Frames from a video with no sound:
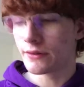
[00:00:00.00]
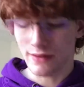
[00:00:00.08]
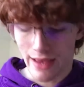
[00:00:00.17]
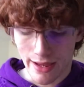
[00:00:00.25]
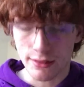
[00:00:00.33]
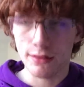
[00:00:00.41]

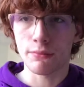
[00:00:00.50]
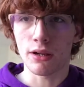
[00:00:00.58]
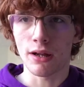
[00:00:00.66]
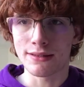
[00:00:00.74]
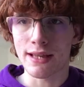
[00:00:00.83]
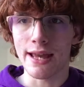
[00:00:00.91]
z
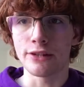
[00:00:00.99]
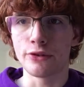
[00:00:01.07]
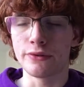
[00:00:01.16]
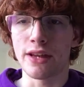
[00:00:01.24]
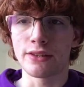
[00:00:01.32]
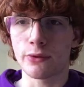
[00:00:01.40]
plus
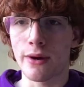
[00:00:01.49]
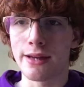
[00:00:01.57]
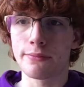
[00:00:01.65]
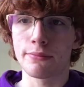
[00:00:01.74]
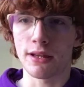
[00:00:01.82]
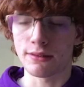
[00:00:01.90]
a2 z
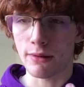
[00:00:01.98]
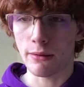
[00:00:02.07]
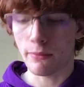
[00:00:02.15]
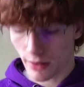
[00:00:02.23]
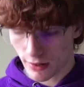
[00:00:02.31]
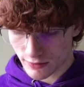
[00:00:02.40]
squared plus blah, blah,
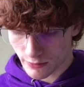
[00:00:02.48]
blah.